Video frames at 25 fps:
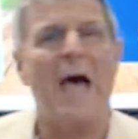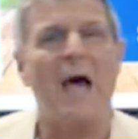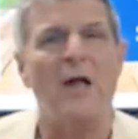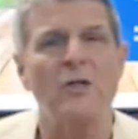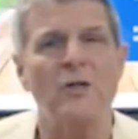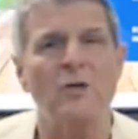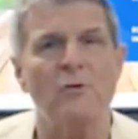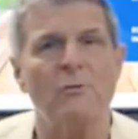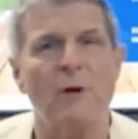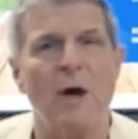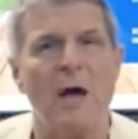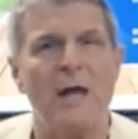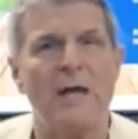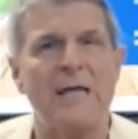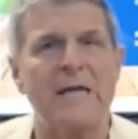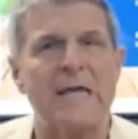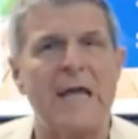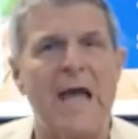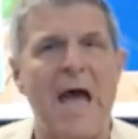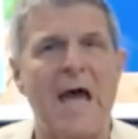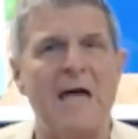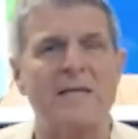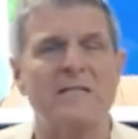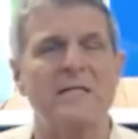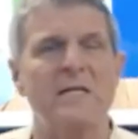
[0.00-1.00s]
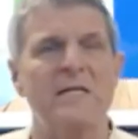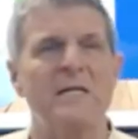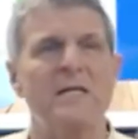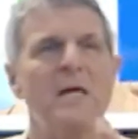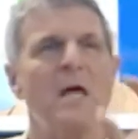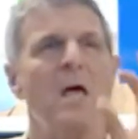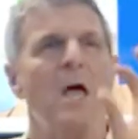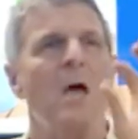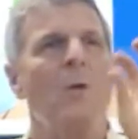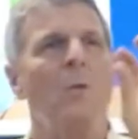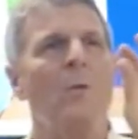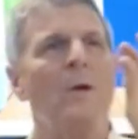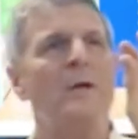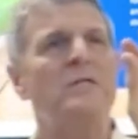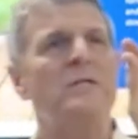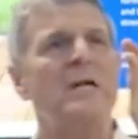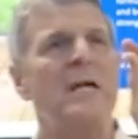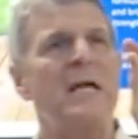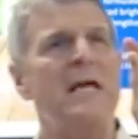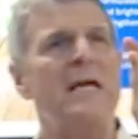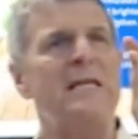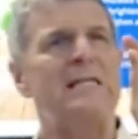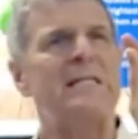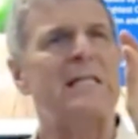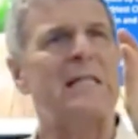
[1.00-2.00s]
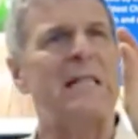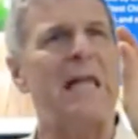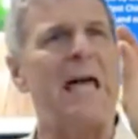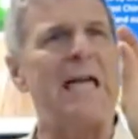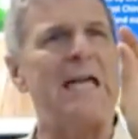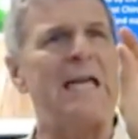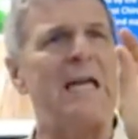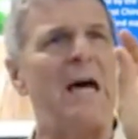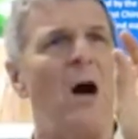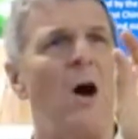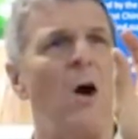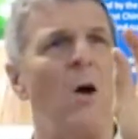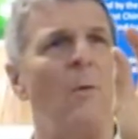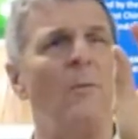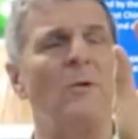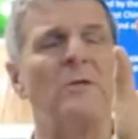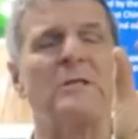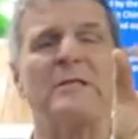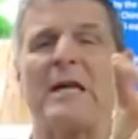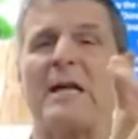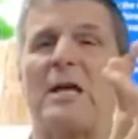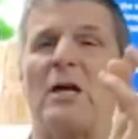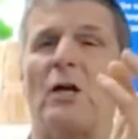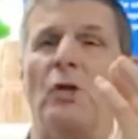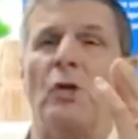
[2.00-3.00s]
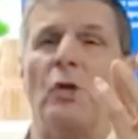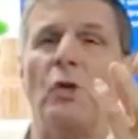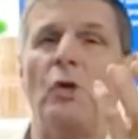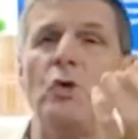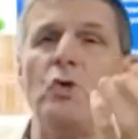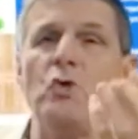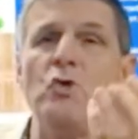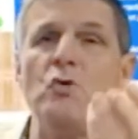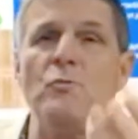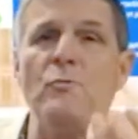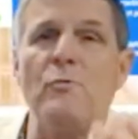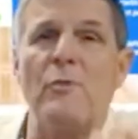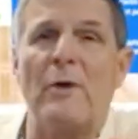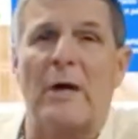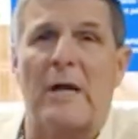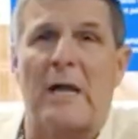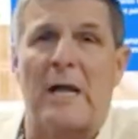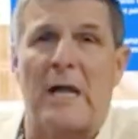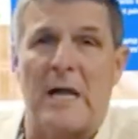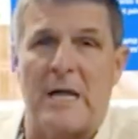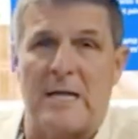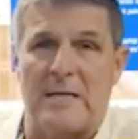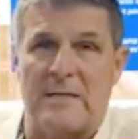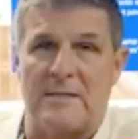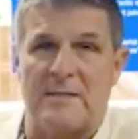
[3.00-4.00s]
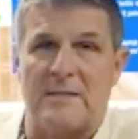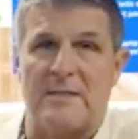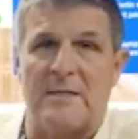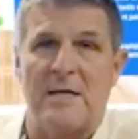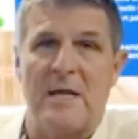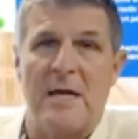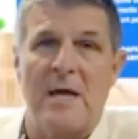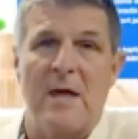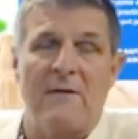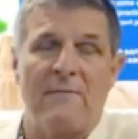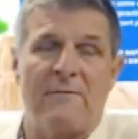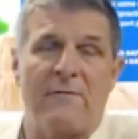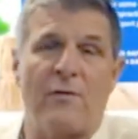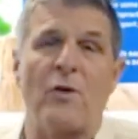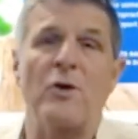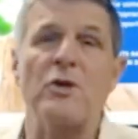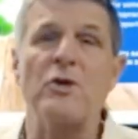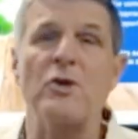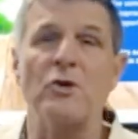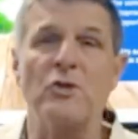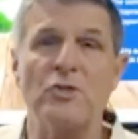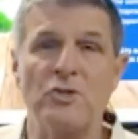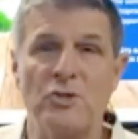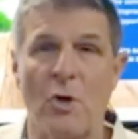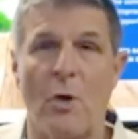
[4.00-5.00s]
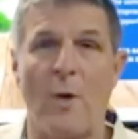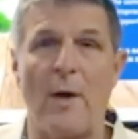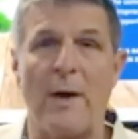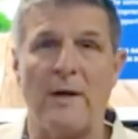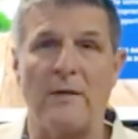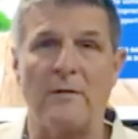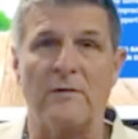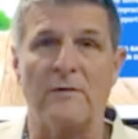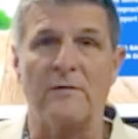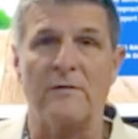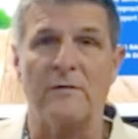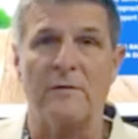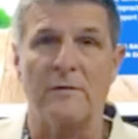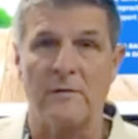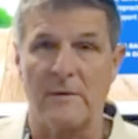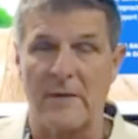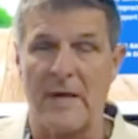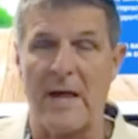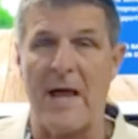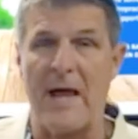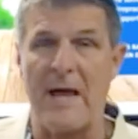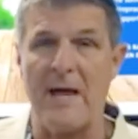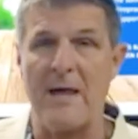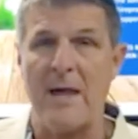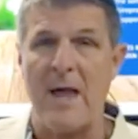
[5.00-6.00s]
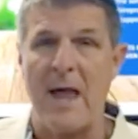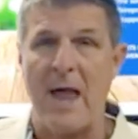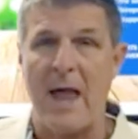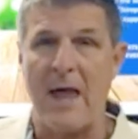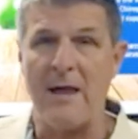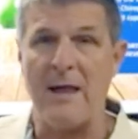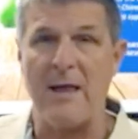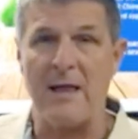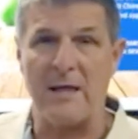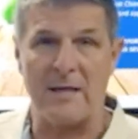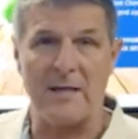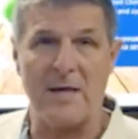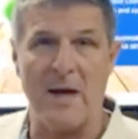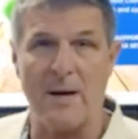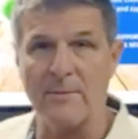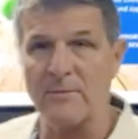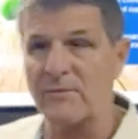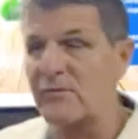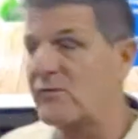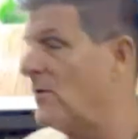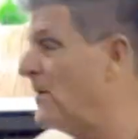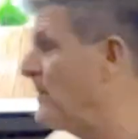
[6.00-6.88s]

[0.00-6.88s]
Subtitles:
hyaluronic acid, which is almost like a lubricant for your joints, okay? And it comes